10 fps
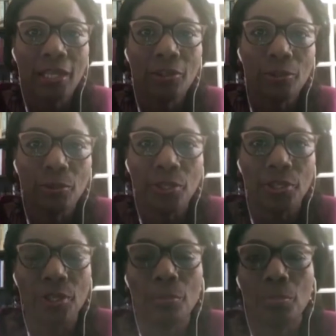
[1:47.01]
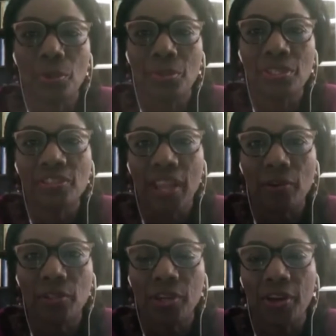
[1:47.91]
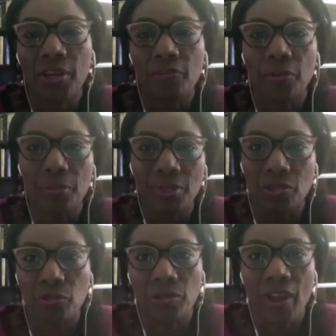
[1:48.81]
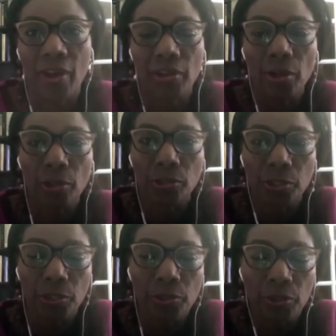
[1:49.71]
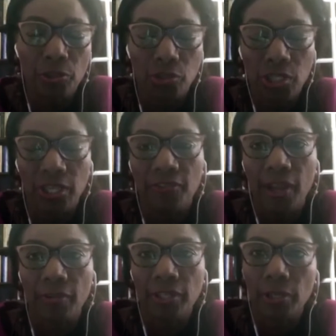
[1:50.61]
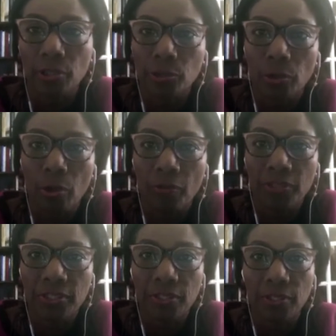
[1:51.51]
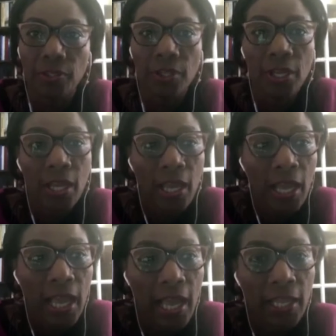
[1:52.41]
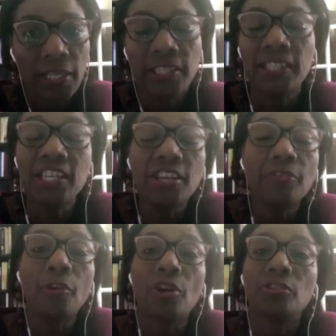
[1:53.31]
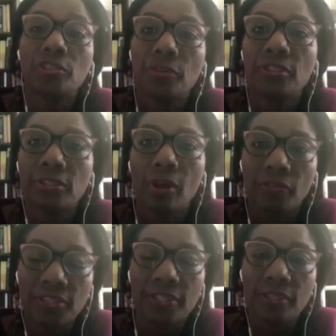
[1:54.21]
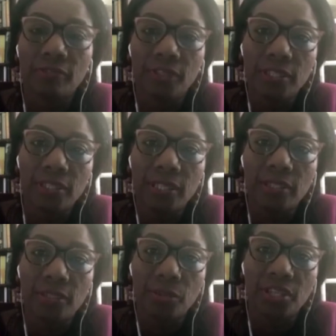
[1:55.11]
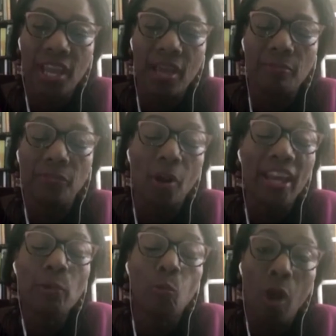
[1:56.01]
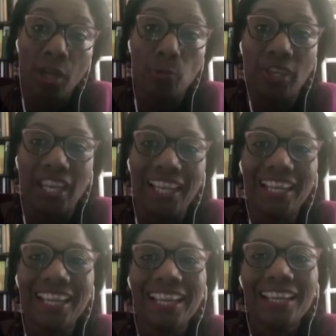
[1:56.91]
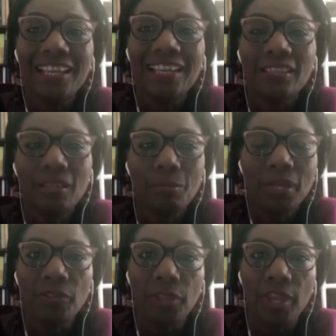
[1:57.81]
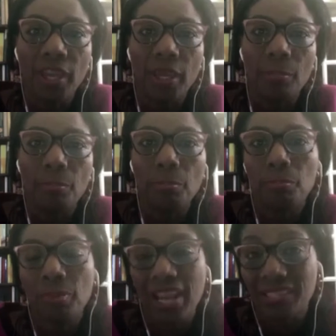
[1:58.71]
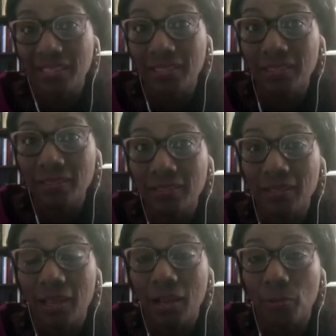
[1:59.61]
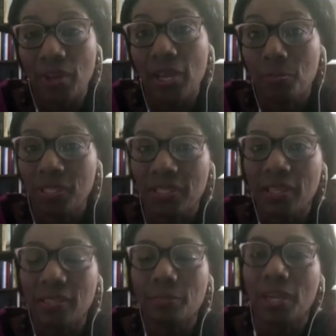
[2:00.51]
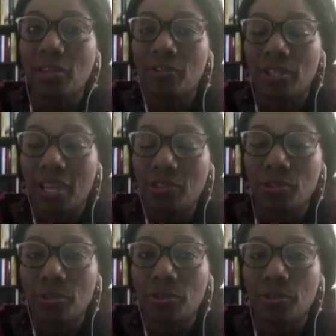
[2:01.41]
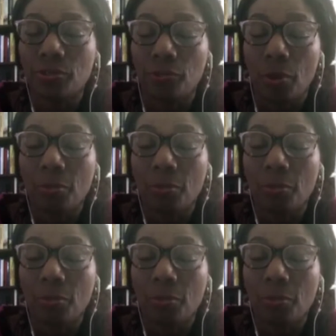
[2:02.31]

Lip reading: and included the permanent secretary from the Ministry of Agriculture, the chief agricultural officer, and a senior foreign service officer visited Suriname for 1 week to meet with the president, where I presented my credentials to